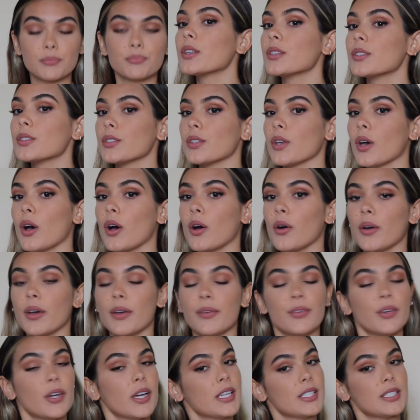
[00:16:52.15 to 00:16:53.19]
So if
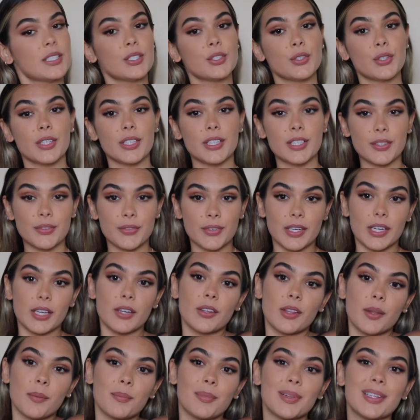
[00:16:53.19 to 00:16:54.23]
you guys enjoyed this video,
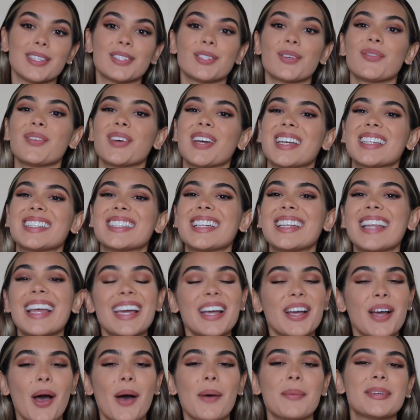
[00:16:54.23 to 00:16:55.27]
then please don't forget to
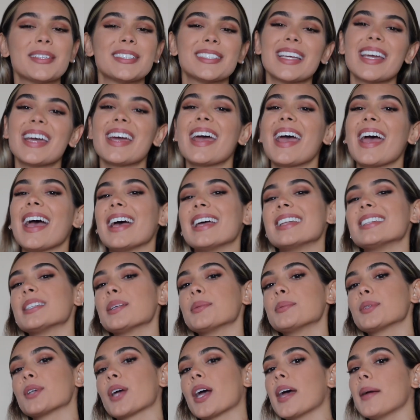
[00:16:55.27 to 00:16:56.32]
like, comment, share, and
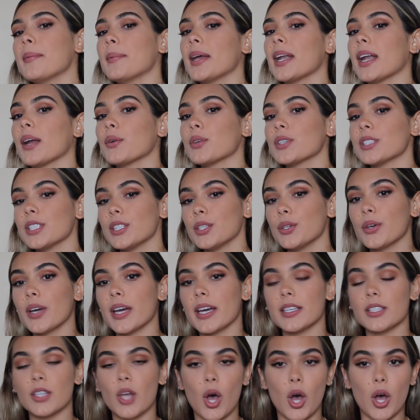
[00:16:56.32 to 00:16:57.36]
subscribe, and I will see you
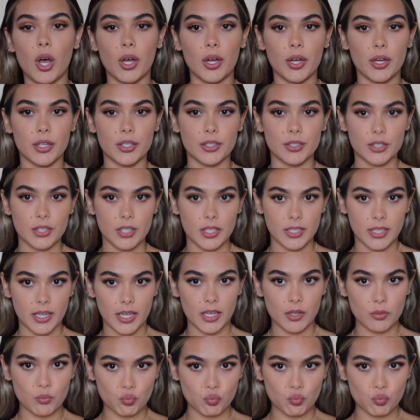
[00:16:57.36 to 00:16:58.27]
guys on Sunday.